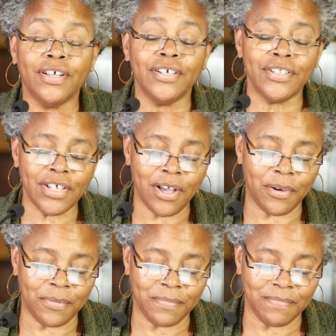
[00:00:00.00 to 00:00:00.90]

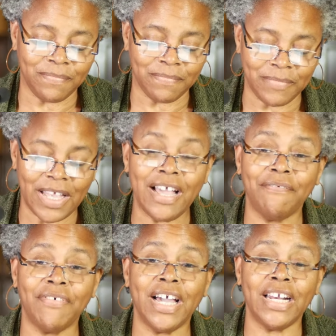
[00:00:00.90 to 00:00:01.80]
So I
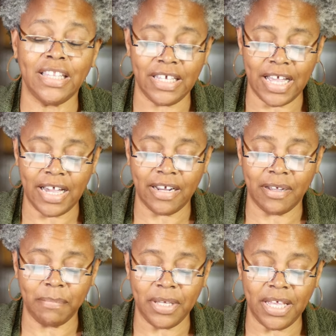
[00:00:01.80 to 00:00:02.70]
finally got
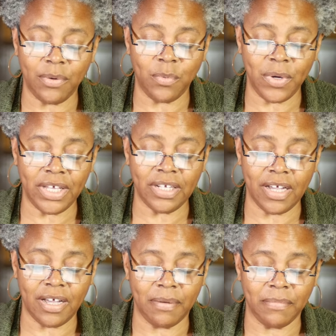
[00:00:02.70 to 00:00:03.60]
up and went
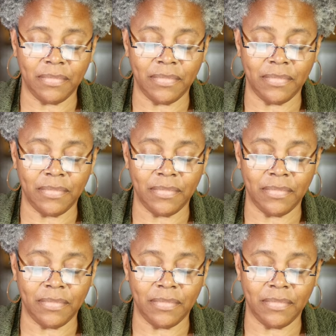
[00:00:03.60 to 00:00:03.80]
up,